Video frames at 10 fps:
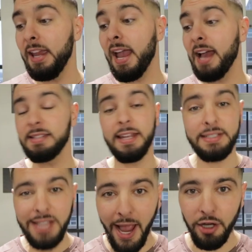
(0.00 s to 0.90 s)
He has an
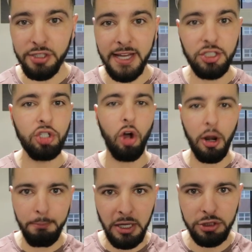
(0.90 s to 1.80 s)
entire section
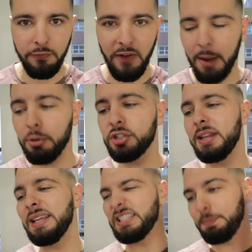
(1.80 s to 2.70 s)
on muscle fibers,
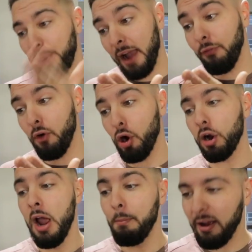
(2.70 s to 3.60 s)
and this is by
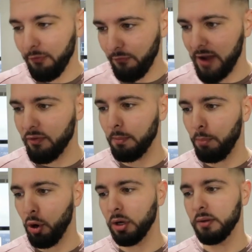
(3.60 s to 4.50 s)
far my favorite
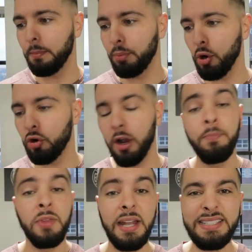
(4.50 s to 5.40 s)
part of the program.
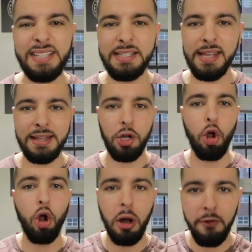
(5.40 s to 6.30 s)
And he says that there
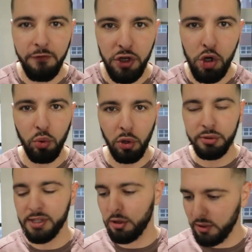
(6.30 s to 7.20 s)
are a few
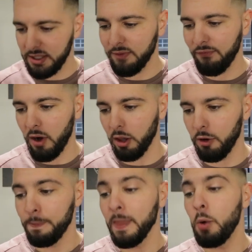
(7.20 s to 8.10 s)
rules that you need to
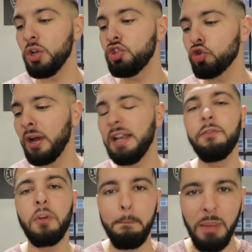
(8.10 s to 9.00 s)
follow when training
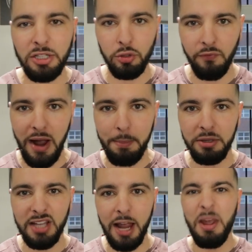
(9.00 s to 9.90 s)
for muscle fiber
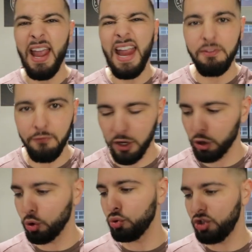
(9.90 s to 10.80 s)
type and
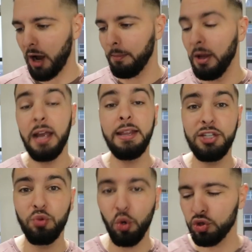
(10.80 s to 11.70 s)
vertical jump. And
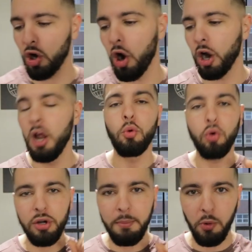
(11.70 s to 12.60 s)
these rules are:
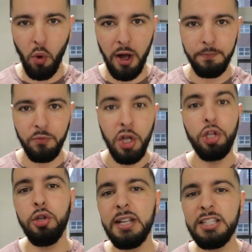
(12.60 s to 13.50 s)
rule number one,
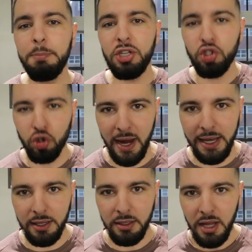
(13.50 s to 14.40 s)
you need to be
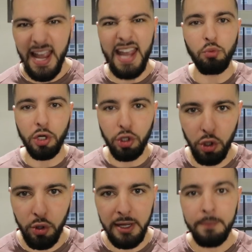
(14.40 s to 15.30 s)
training and
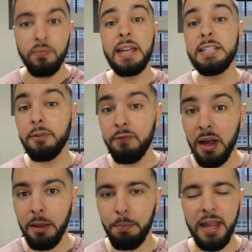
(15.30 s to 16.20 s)
recruiting and
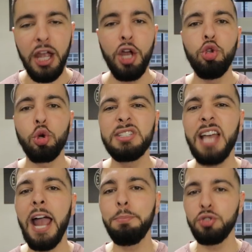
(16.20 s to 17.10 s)
developing your
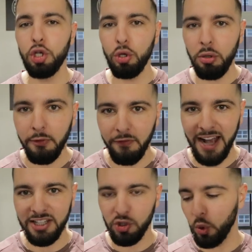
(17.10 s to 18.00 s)
type 2
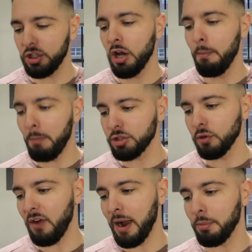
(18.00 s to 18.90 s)
fast twitch
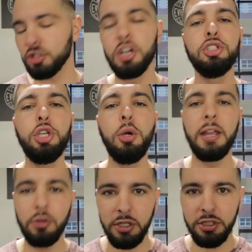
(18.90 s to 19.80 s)
muscle fibers to
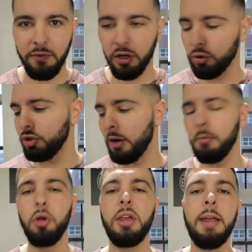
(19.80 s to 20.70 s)
increase your vertical
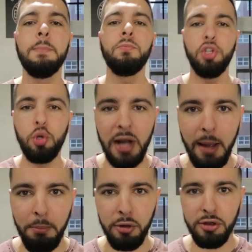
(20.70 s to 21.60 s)
jump. Okay, you and I
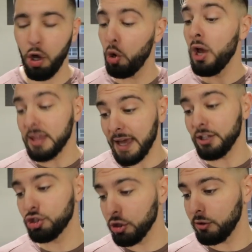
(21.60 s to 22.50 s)
both know that
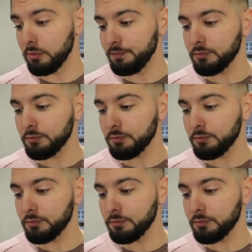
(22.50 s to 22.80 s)
is true.